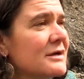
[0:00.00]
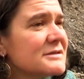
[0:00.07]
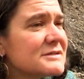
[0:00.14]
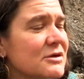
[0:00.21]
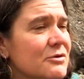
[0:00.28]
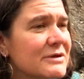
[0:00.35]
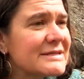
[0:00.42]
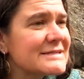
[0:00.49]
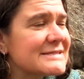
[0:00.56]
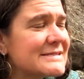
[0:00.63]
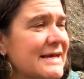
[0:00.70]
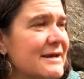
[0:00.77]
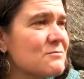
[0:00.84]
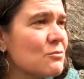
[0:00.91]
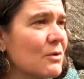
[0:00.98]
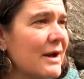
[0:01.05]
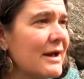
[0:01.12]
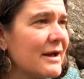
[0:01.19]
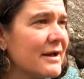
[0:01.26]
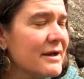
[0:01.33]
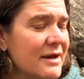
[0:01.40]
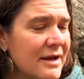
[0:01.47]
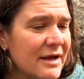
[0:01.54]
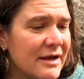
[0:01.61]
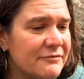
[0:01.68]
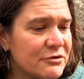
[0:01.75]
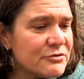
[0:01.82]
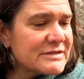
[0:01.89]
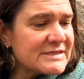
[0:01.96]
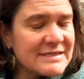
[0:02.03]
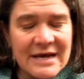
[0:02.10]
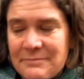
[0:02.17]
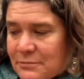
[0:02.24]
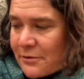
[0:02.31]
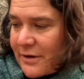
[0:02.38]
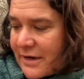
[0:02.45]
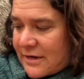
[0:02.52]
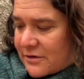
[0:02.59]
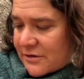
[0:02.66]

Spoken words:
So in the same way, if you separate